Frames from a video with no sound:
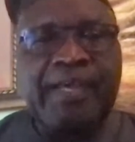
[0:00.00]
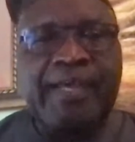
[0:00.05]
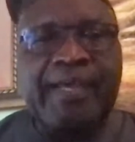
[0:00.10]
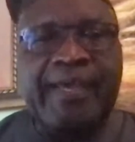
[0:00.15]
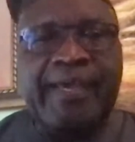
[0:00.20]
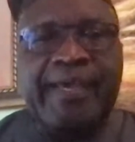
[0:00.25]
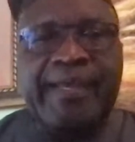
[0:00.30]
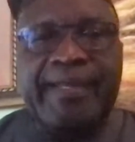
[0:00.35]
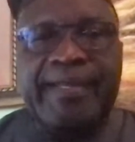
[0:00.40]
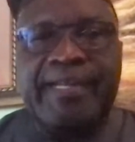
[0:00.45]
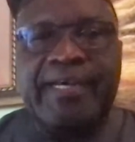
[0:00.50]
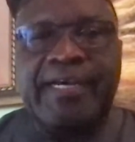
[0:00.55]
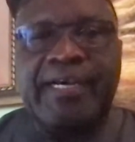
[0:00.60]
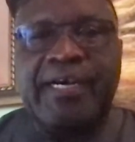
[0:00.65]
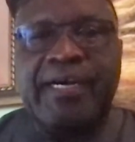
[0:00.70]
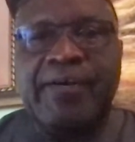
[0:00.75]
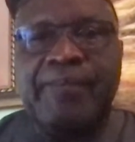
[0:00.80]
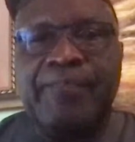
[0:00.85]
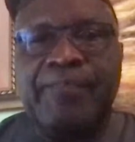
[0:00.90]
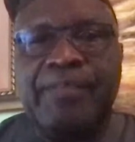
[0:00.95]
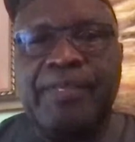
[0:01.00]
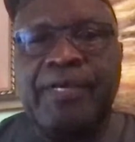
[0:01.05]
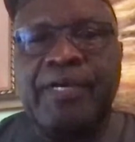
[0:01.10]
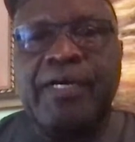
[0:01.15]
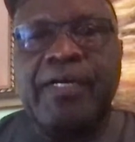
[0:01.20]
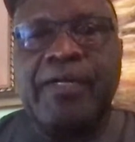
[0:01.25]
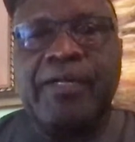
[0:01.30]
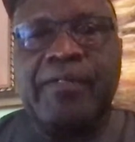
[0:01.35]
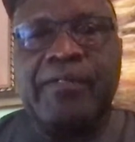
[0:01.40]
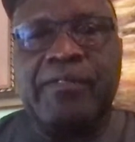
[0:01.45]
and um,
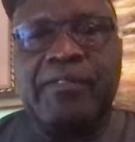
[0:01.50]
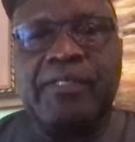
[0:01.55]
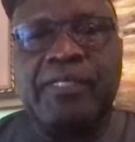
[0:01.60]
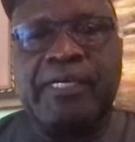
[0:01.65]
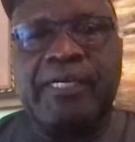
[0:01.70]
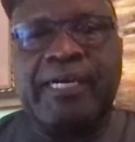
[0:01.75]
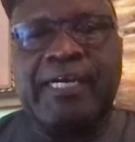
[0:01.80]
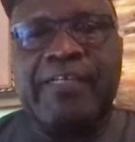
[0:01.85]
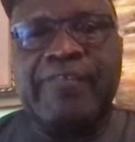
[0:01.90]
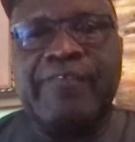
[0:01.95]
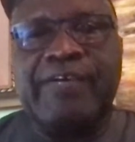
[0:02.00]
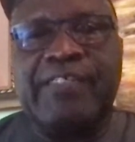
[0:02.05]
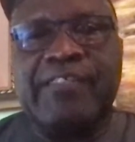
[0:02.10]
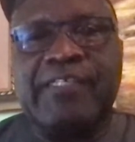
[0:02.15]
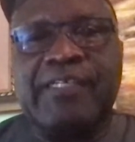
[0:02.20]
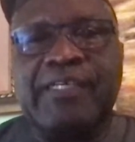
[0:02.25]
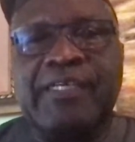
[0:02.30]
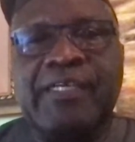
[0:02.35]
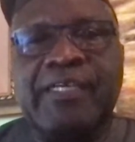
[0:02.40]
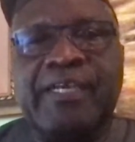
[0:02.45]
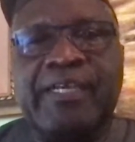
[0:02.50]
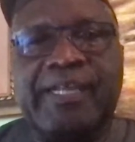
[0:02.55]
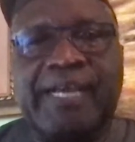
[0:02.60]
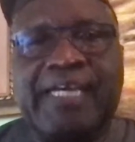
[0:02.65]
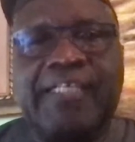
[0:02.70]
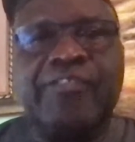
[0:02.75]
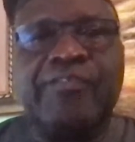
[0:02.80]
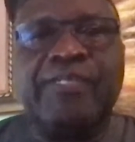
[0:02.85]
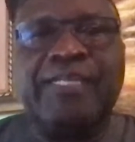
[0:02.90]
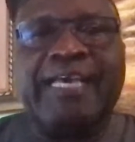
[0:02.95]
uh, uh, advising and
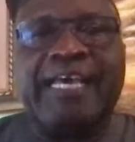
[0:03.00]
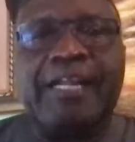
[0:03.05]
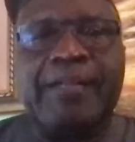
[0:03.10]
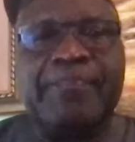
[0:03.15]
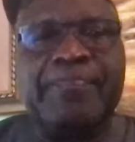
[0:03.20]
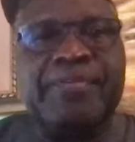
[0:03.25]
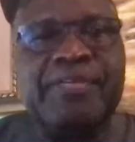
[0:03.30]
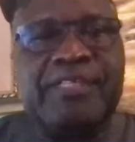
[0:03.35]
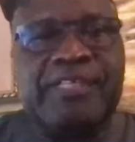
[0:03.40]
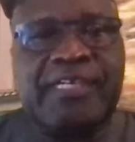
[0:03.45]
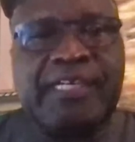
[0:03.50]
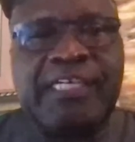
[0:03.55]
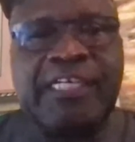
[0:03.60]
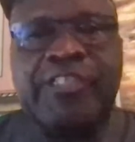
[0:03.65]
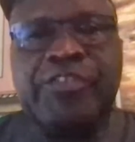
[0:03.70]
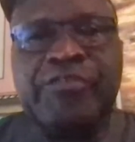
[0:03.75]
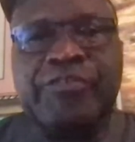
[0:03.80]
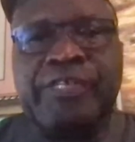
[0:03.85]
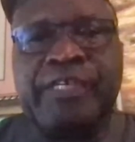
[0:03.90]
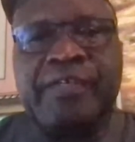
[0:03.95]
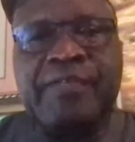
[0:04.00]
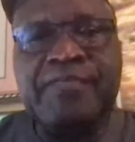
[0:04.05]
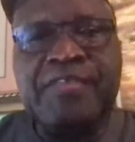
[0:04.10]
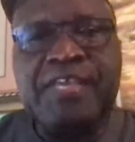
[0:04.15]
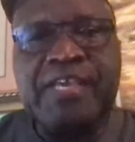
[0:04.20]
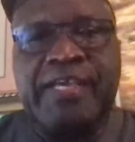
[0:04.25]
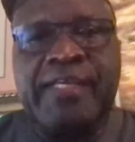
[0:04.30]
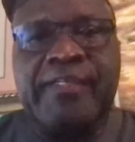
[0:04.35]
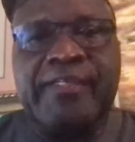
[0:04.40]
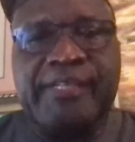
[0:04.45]
actually helping the country
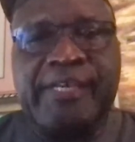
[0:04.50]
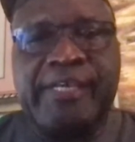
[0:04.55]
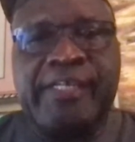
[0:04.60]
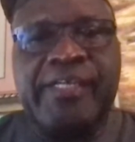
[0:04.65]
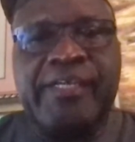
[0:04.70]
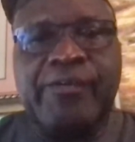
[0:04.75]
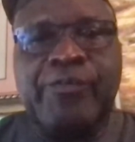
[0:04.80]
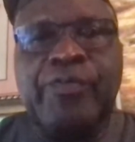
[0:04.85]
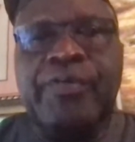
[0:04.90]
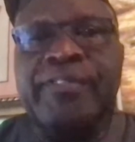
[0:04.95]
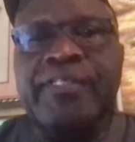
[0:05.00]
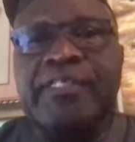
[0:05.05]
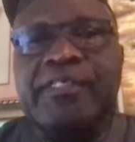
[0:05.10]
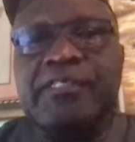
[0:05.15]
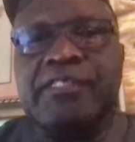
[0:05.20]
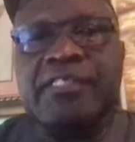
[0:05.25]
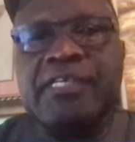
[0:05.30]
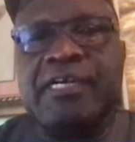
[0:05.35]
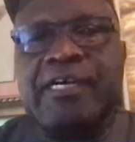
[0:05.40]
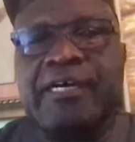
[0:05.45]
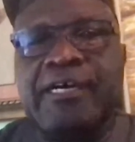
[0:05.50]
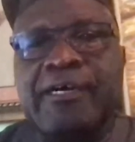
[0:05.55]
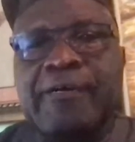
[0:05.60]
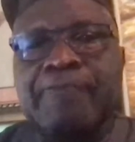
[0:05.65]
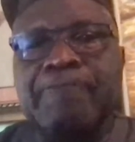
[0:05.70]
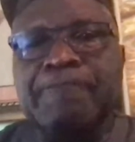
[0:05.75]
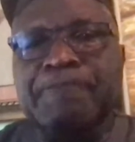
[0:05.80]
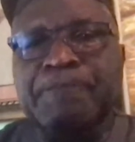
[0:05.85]
in dealing with its um,